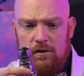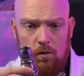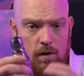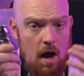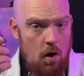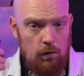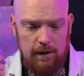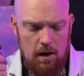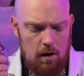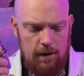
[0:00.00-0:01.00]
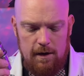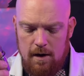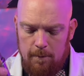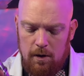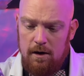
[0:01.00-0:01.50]
So not only are they
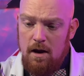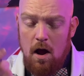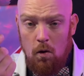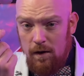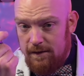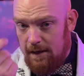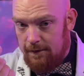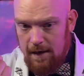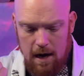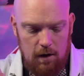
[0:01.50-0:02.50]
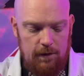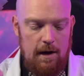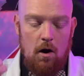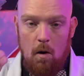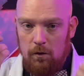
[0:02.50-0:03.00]
numbered, not only is the entire
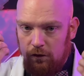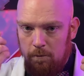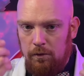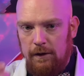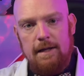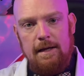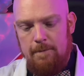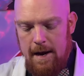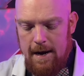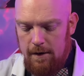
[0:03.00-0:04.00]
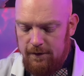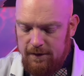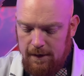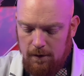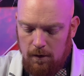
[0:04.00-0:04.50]
thing almost completely made out of
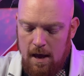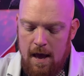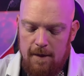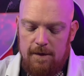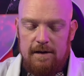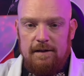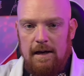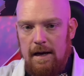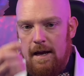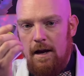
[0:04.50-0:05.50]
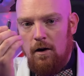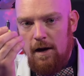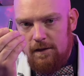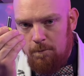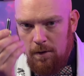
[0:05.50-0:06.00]
steel, this thing here
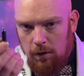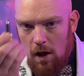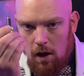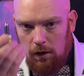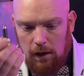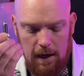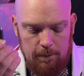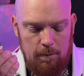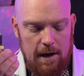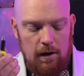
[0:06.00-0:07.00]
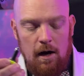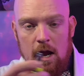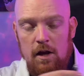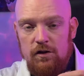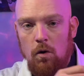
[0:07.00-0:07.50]
is built a lot better.
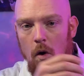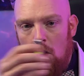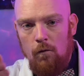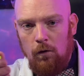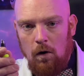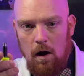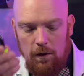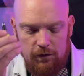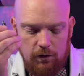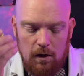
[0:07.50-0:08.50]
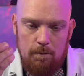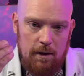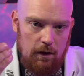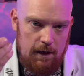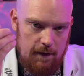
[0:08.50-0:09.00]
So overall, the
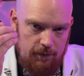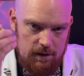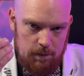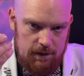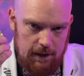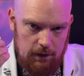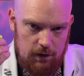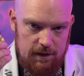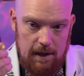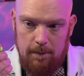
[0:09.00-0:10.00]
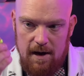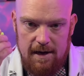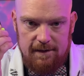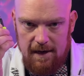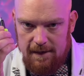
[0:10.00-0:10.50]
durability of this particular tip
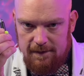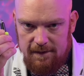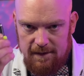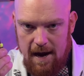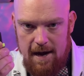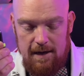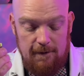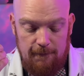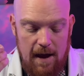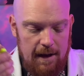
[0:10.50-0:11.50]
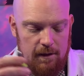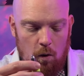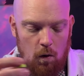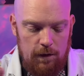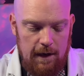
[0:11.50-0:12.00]
is insane. And the fact that the
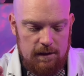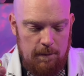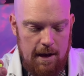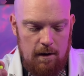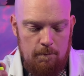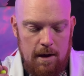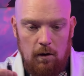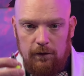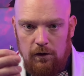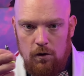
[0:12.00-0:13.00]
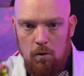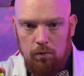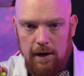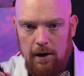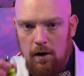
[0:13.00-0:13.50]
whole thing is made out of metal is a
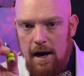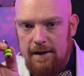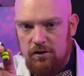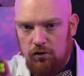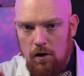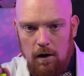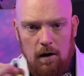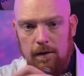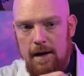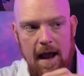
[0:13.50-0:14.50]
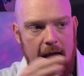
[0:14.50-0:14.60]
no-brainer. It's stronger than